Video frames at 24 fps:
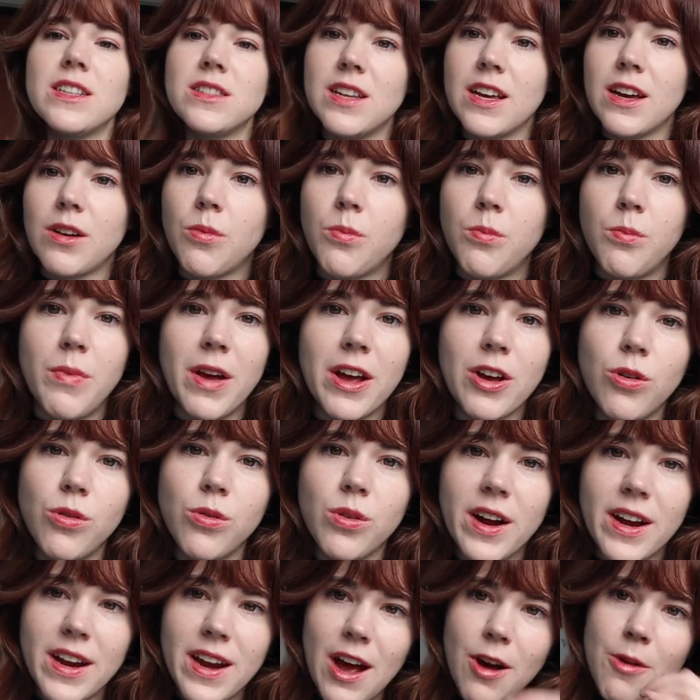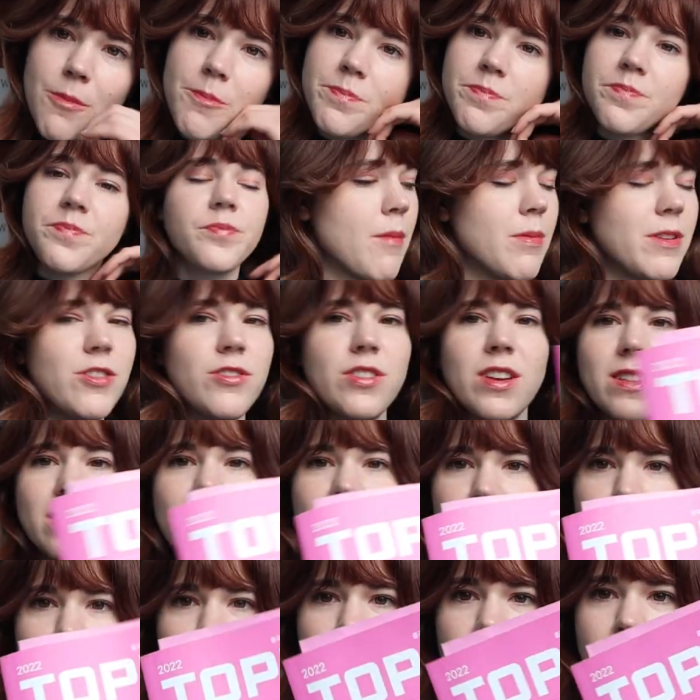That's like my goal right now. I've been
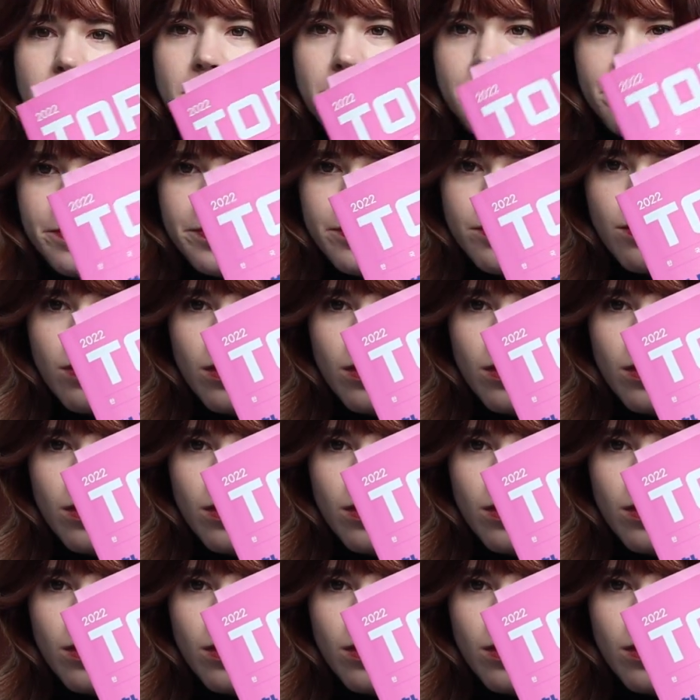using this book.